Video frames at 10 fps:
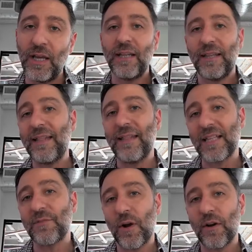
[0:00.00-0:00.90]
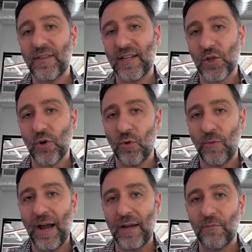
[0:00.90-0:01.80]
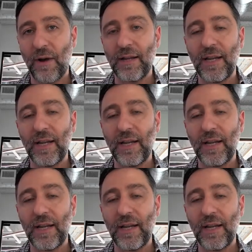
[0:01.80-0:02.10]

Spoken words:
then that's where things go awry, right?